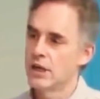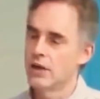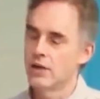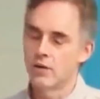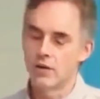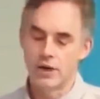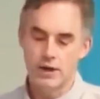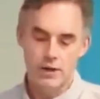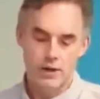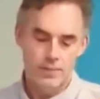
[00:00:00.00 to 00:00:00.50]
You
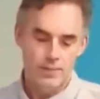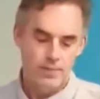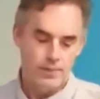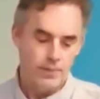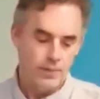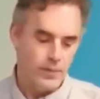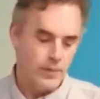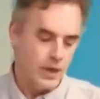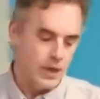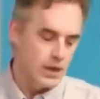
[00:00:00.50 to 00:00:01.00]
know, and
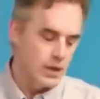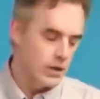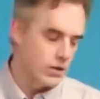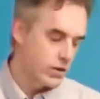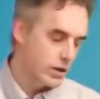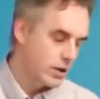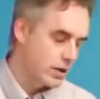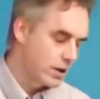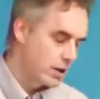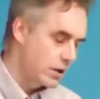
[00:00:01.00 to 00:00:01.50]
you
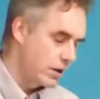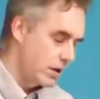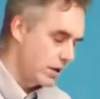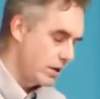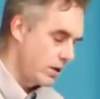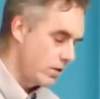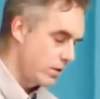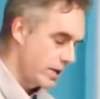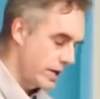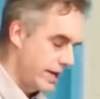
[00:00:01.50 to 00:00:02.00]

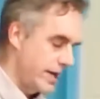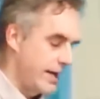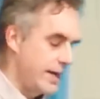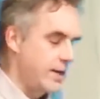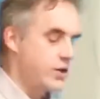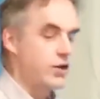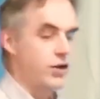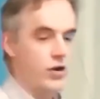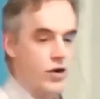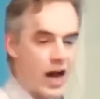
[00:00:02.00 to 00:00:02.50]
can get
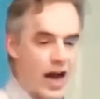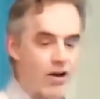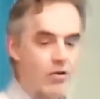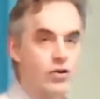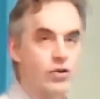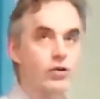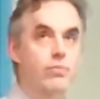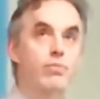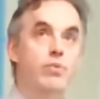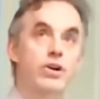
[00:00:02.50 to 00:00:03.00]
into
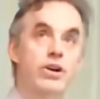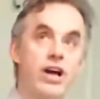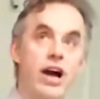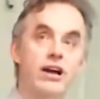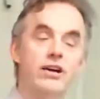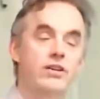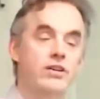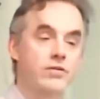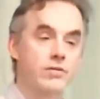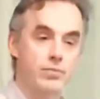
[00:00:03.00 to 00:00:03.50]

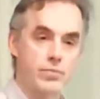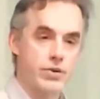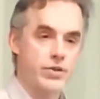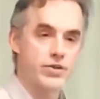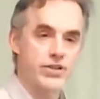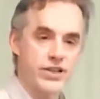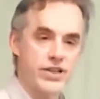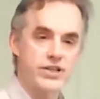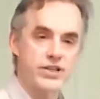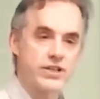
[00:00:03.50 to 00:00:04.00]
counterproductive
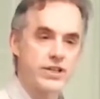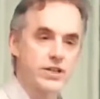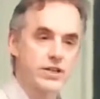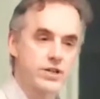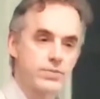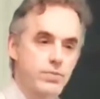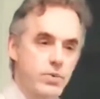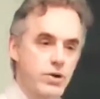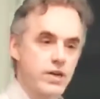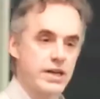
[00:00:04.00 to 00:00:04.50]

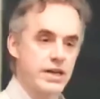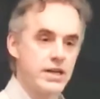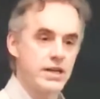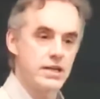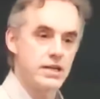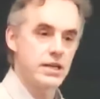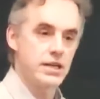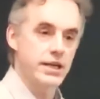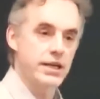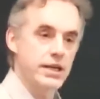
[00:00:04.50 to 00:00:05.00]
persistence pretty
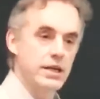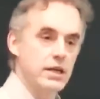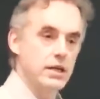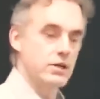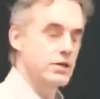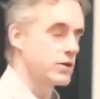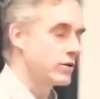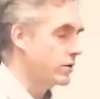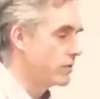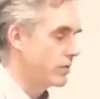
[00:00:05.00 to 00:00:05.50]
easily.
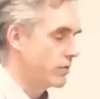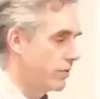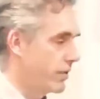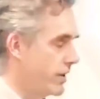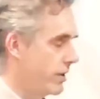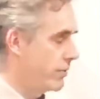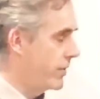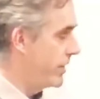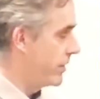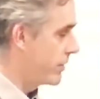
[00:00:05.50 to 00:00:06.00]
So
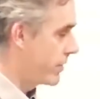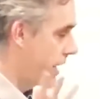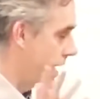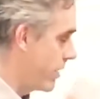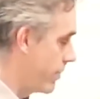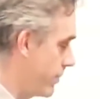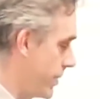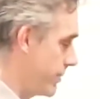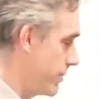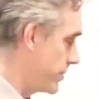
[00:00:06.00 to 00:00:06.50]
we don't know
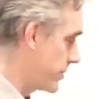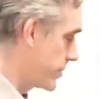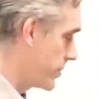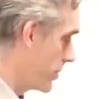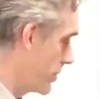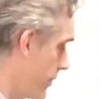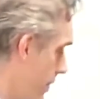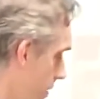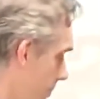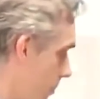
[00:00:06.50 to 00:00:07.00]
how people
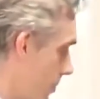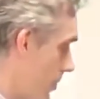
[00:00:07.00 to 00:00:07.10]
solve